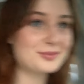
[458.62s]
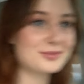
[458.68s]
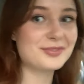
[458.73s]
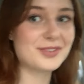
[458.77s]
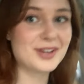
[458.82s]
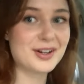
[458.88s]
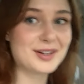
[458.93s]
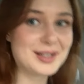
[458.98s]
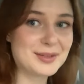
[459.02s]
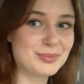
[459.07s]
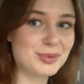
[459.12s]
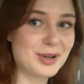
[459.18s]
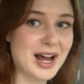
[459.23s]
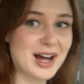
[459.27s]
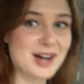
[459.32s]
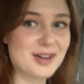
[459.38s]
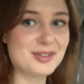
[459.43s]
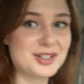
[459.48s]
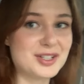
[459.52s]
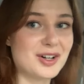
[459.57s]
Very
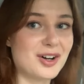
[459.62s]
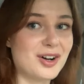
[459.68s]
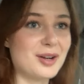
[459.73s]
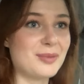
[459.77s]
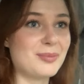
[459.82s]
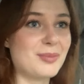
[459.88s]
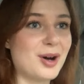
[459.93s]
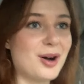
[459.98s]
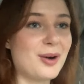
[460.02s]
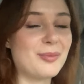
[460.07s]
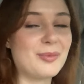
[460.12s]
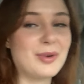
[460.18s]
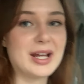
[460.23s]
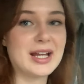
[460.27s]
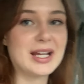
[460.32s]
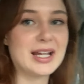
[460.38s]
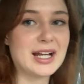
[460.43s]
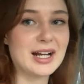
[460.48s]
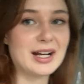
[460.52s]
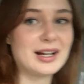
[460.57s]
proud dog mom right
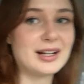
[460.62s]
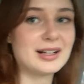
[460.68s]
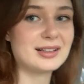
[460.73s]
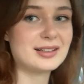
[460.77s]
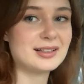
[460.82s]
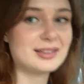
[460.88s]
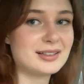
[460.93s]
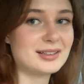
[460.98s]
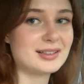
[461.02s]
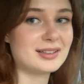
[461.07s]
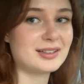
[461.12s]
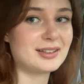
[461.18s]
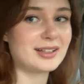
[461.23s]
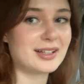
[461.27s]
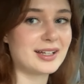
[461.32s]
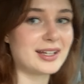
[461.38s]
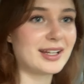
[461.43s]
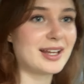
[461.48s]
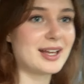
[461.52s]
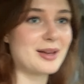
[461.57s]
here. Look
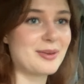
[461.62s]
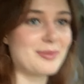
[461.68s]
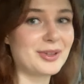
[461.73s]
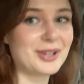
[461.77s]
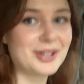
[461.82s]
at him.